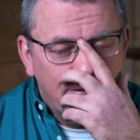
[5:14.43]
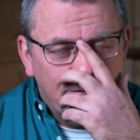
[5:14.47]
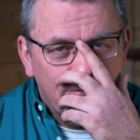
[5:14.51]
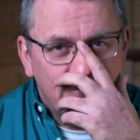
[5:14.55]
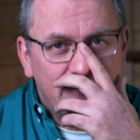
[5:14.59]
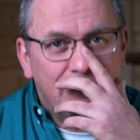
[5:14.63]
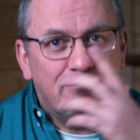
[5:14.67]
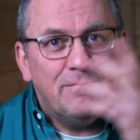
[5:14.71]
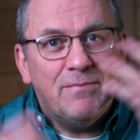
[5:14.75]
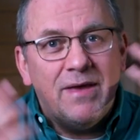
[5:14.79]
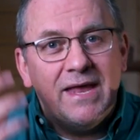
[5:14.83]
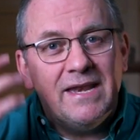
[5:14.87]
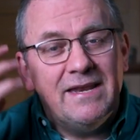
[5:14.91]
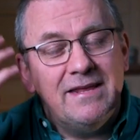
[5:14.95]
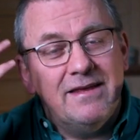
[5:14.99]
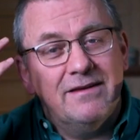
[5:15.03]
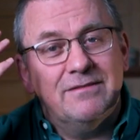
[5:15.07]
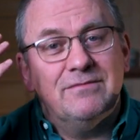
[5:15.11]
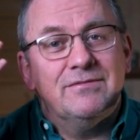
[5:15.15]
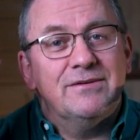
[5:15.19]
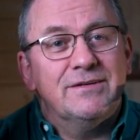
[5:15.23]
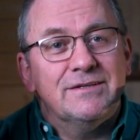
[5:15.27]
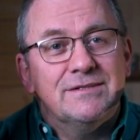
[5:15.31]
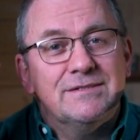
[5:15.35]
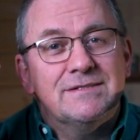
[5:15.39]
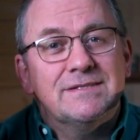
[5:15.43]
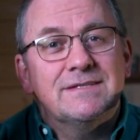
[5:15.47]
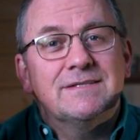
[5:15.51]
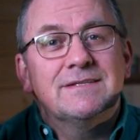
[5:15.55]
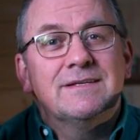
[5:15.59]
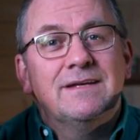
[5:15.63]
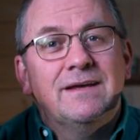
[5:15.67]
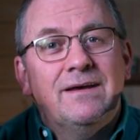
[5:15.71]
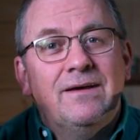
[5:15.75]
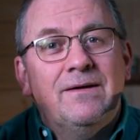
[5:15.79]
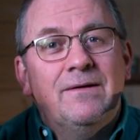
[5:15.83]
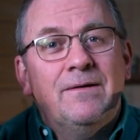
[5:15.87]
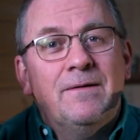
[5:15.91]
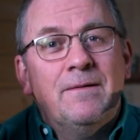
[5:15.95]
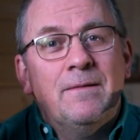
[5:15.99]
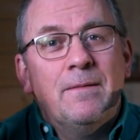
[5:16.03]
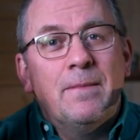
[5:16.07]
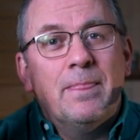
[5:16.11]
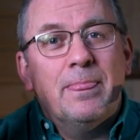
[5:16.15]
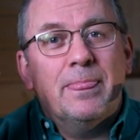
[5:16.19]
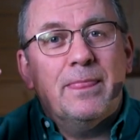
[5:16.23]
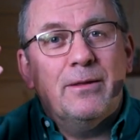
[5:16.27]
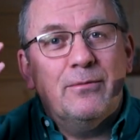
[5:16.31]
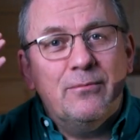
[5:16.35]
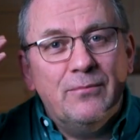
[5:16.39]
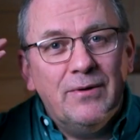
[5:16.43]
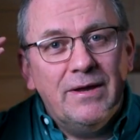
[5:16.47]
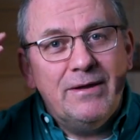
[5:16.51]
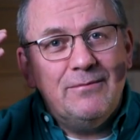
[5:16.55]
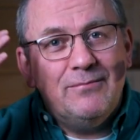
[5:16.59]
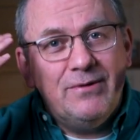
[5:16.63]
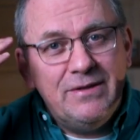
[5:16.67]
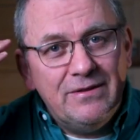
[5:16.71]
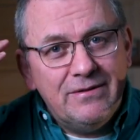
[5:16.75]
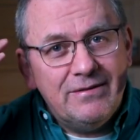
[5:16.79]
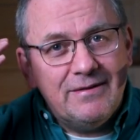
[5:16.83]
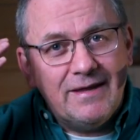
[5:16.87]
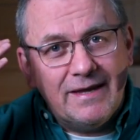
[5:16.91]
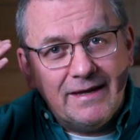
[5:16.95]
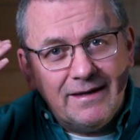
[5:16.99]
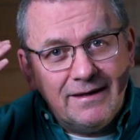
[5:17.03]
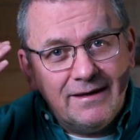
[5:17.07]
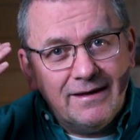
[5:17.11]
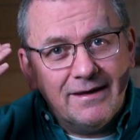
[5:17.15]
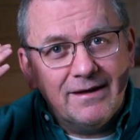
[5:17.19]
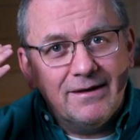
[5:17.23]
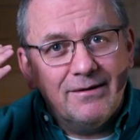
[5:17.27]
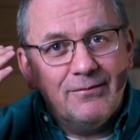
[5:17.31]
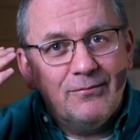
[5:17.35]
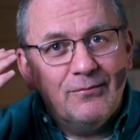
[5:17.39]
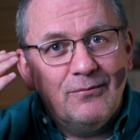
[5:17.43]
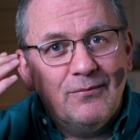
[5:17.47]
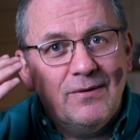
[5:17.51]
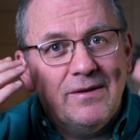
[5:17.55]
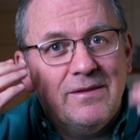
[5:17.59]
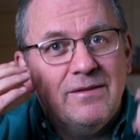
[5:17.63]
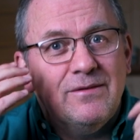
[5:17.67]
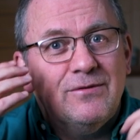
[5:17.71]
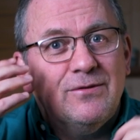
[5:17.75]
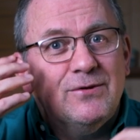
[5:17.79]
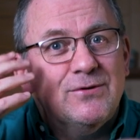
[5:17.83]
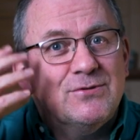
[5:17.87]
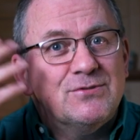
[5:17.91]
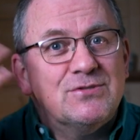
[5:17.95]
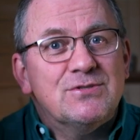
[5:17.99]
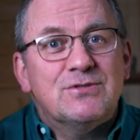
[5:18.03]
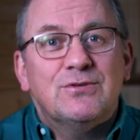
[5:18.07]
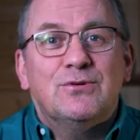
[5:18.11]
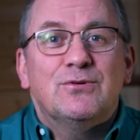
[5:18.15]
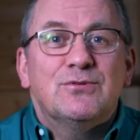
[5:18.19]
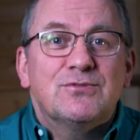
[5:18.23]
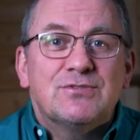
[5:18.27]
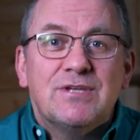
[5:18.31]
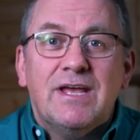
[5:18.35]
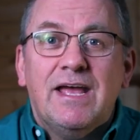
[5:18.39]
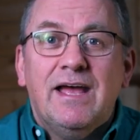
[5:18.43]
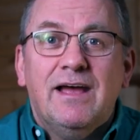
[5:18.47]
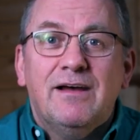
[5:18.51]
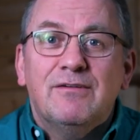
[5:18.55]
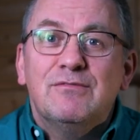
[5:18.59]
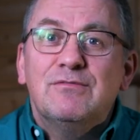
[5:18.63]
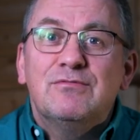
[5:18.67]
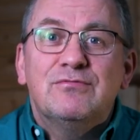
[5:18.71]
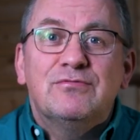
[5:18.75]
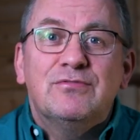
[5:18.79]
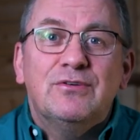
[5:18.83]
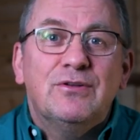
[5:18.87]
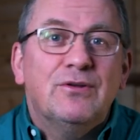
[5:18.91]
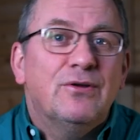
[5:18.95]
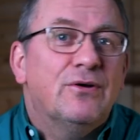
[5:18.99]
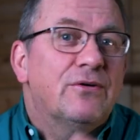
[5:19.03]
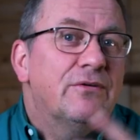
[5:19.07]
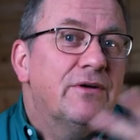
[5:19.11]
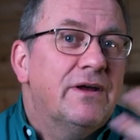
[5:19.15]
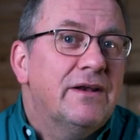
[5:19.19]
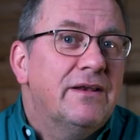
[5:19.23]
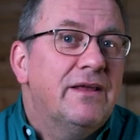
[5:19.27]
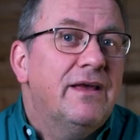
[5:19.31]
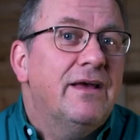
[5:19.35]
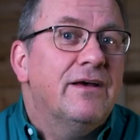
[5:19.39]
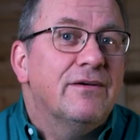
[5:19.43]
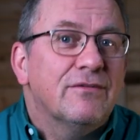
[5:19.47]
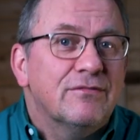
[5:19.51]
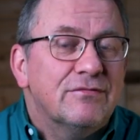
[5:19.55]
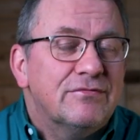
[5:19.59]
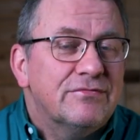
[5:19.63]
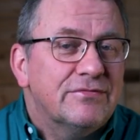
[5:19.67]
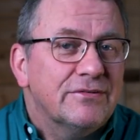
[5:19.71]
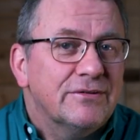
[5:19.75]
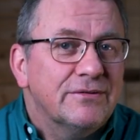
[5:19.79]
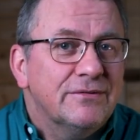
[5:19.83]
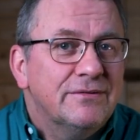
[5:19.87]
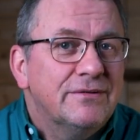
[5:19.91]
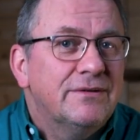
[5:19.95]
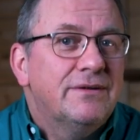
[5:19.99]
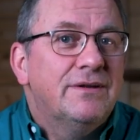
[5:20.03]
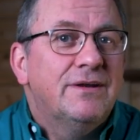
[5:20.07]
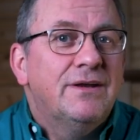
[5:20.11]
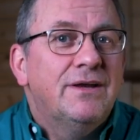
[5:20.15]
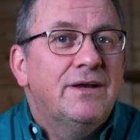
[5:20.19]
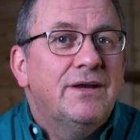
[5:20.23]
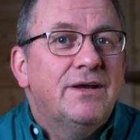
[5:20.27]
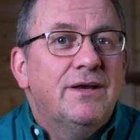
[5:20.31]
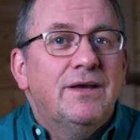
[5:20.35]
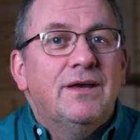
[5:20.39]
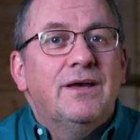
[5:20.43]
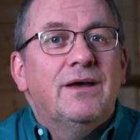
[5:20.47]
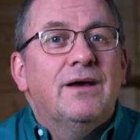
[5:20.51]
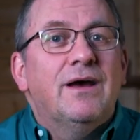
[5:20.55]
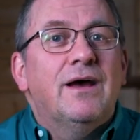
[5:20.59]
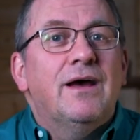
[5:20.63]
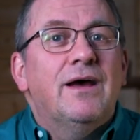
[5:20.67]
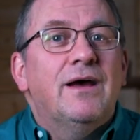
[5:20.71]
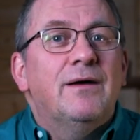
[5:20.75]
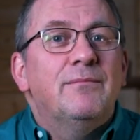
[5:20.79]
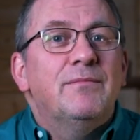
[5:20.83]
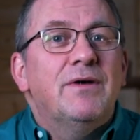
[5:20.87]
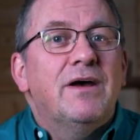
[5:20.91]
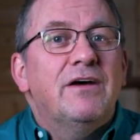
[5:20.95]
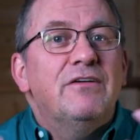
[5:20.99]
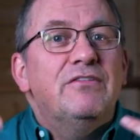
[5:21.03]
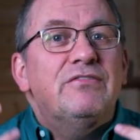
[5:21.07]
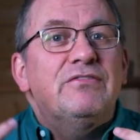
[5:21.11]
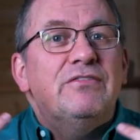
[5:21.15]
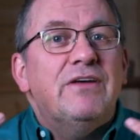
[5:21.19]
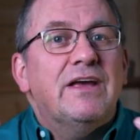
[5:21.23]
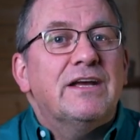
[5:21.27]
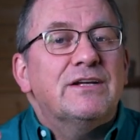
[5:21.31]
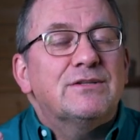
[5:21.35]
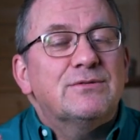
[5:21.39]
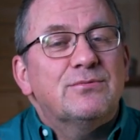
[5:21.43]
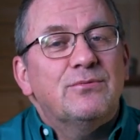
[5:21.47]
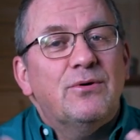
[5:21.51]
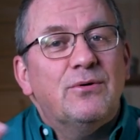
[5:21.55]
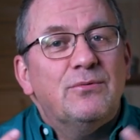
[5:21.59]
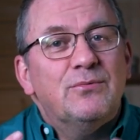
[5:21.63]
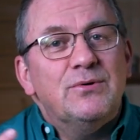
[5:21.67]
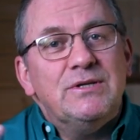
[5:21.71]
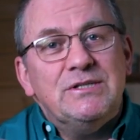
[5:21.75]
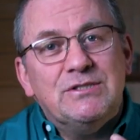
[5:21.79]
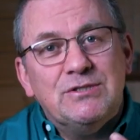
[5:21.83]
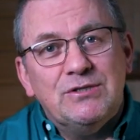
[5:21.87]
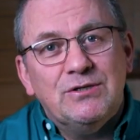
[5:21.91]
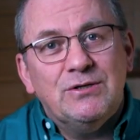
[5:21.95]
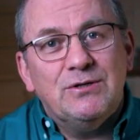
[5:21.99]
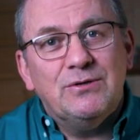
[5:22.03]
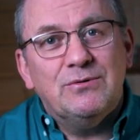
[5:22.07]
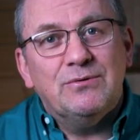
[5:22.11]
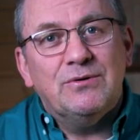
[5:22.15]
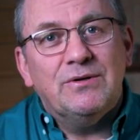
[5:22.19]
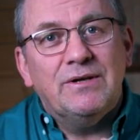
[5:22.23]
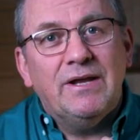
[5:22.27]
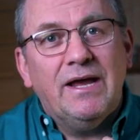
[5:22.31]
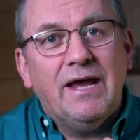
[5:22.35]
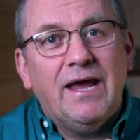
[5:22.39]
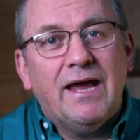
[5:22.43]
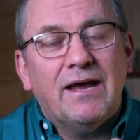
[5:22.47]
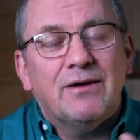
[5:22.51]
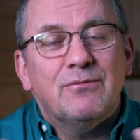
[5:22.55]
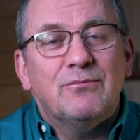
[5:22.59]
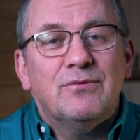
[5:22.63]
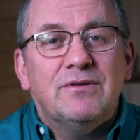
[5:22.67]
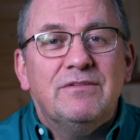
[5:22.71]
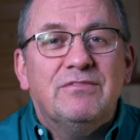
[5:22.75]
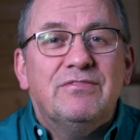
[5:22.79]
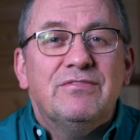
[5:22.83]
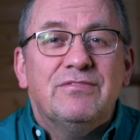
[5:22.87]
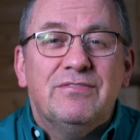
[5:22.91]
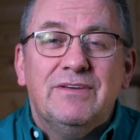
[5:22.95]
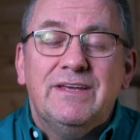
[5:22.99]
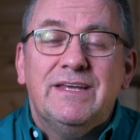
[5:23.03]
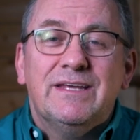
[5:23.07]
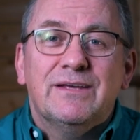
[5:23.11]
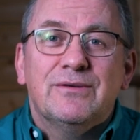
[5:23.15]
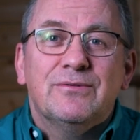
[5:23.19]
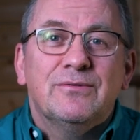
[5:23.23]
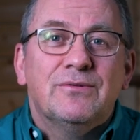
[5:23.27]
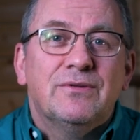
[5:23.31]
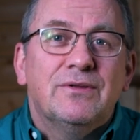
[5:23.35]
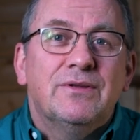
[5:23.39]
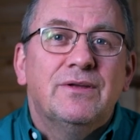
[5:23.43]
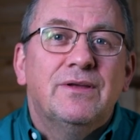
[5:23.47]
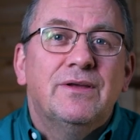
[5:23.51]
For many of us, the way we think, whether those thoughts are helpful or unhelpful, affect what we do and how we feel.